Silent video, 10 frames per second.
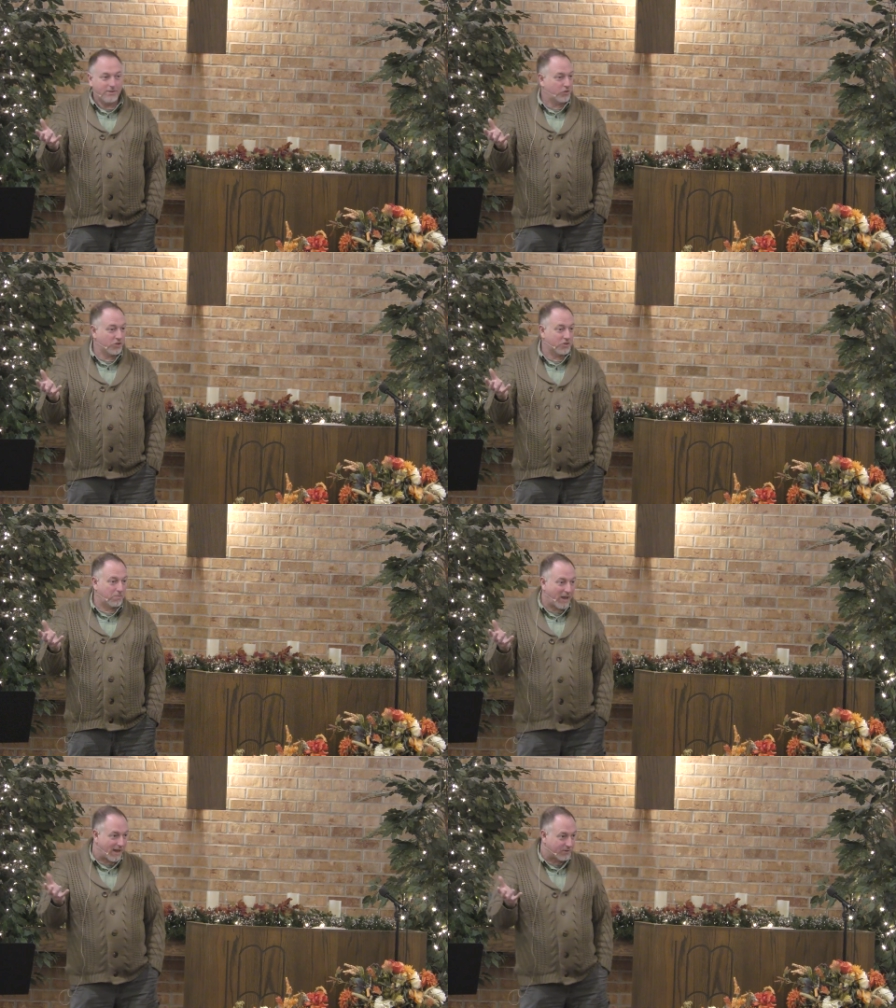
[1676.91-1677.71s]
just a
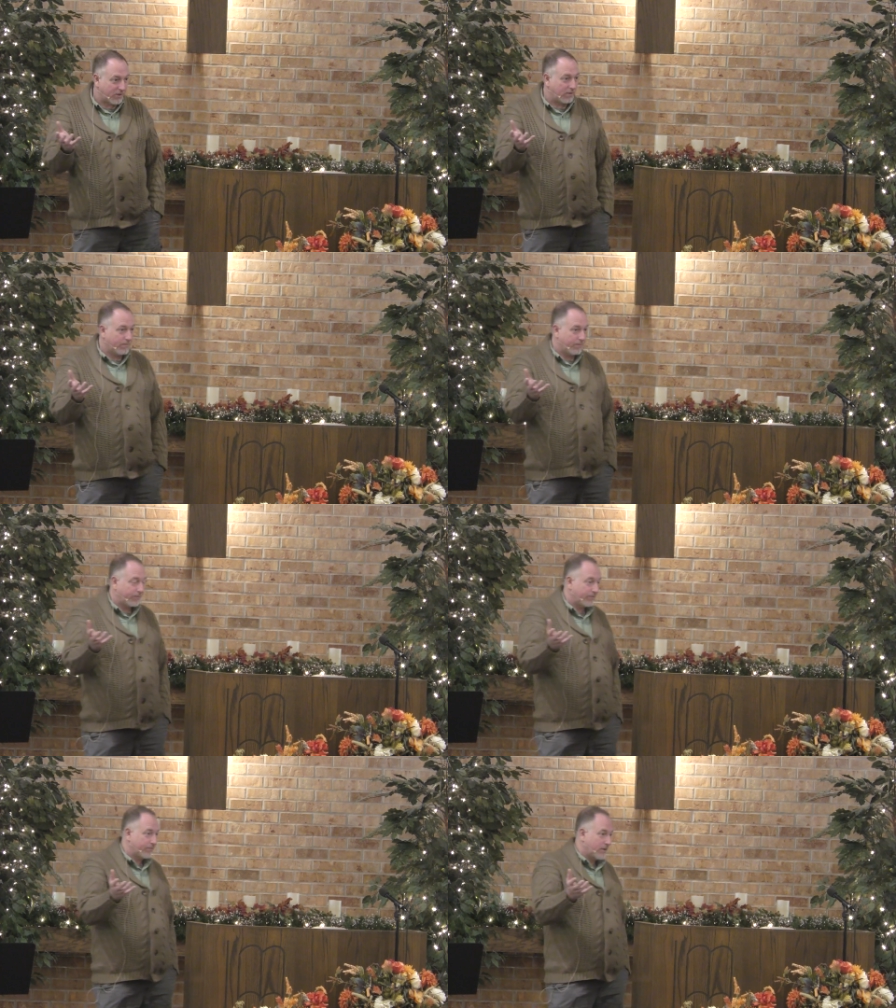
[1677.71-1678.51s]
passing,
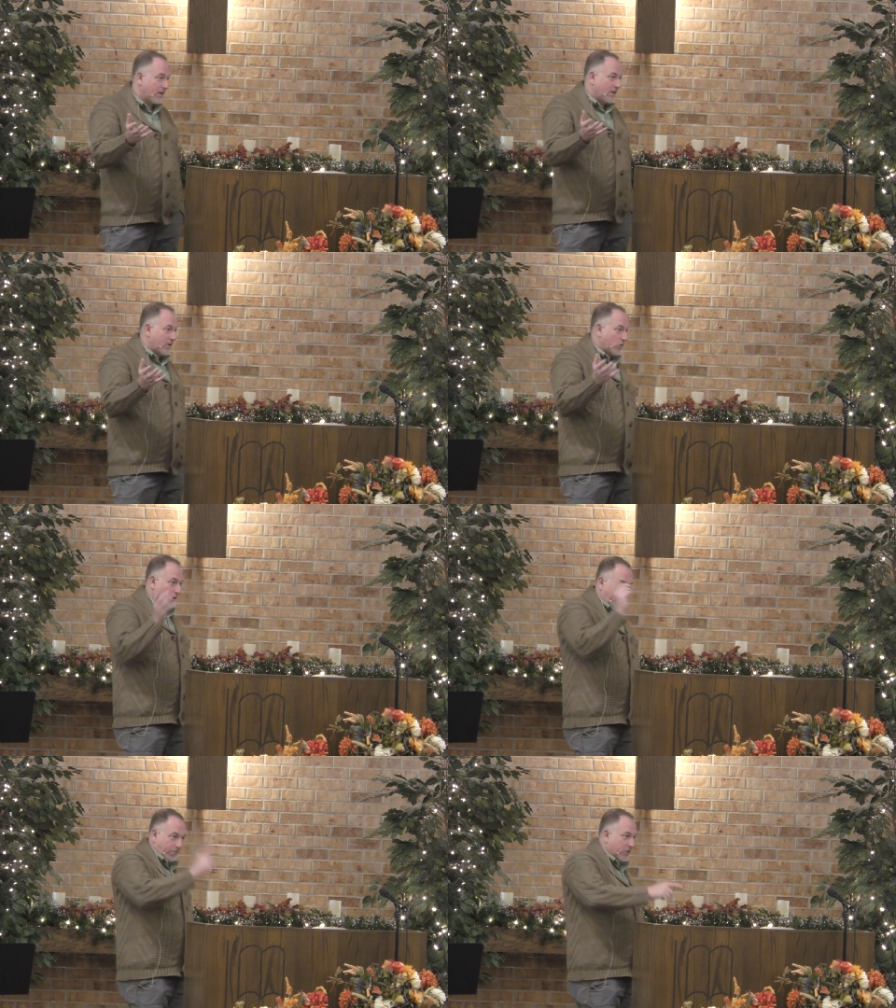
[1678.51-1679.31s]

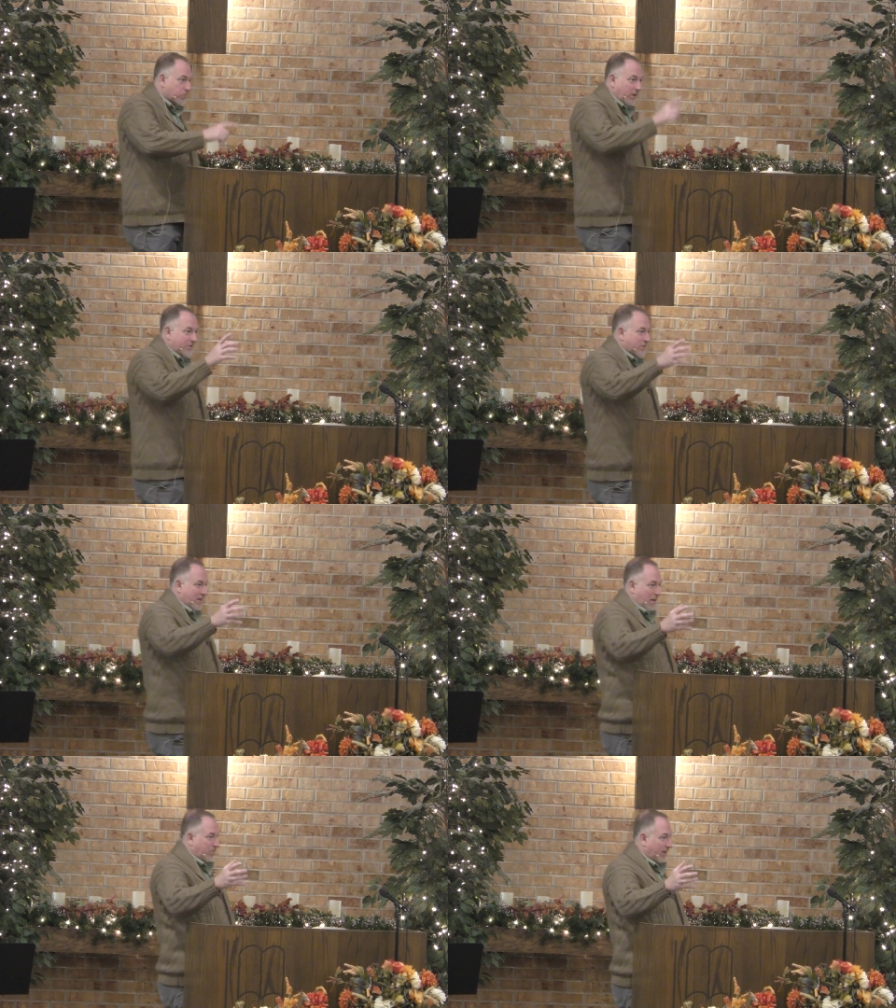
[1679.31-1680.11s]
going from this place to
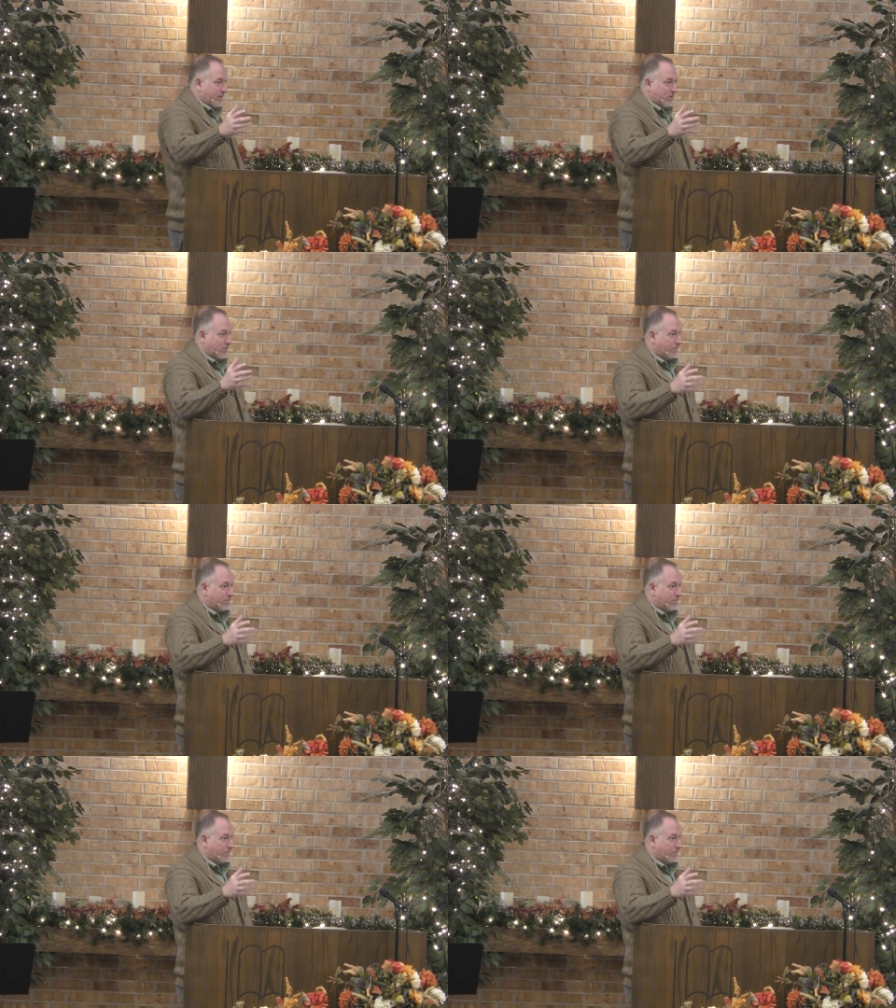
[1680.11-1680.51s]
that place